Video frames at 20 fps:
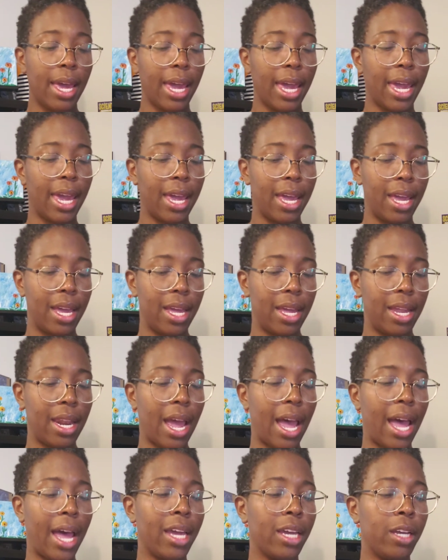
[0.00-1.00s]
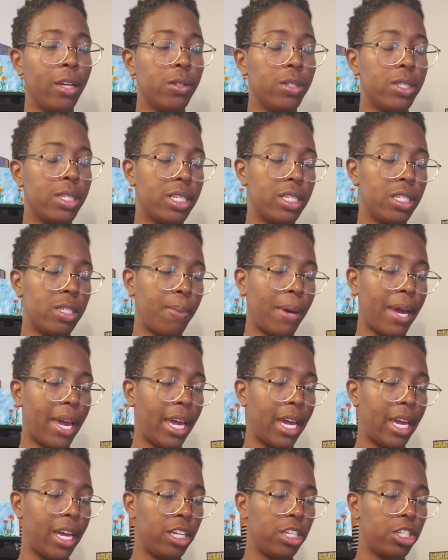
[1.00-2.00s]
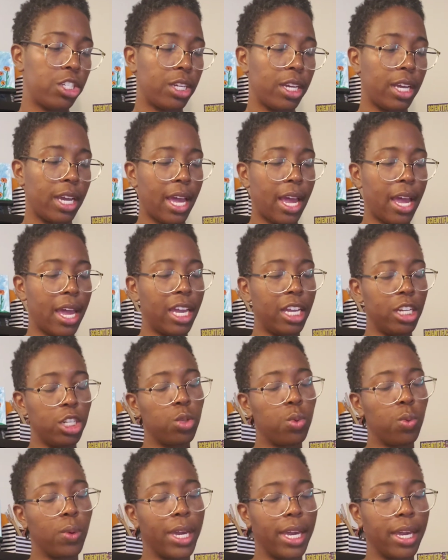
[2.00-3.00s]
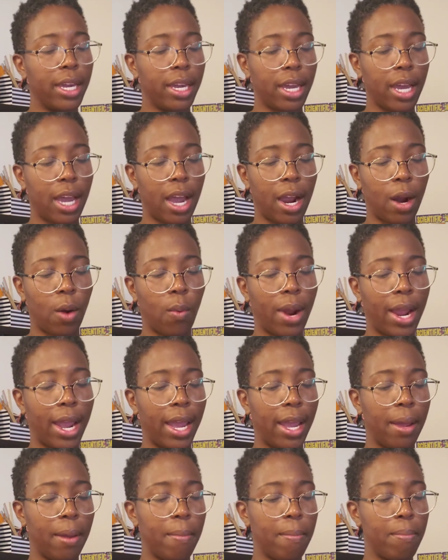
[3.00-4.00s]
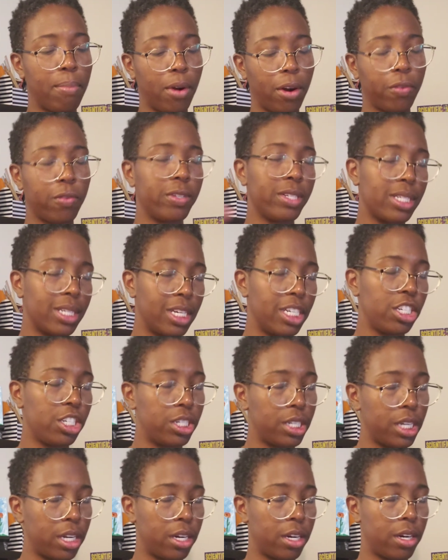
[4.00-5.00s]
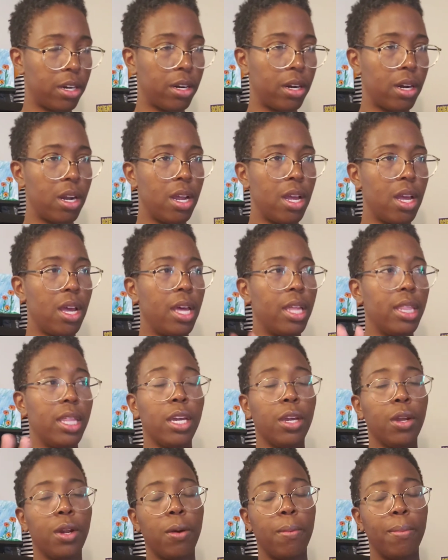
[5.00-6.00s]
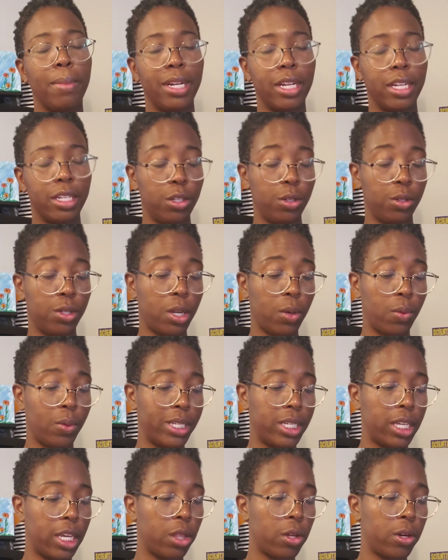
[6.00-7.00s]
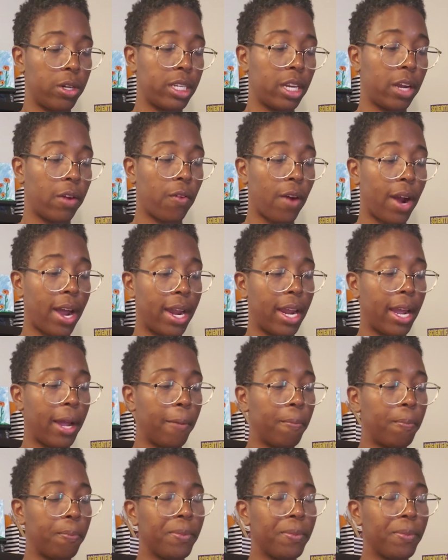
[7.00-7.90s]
And I use this page each week. I write breakfast, lunch, dinner, and then Monday, Tuesday, Wednesday, Thursday, Friday.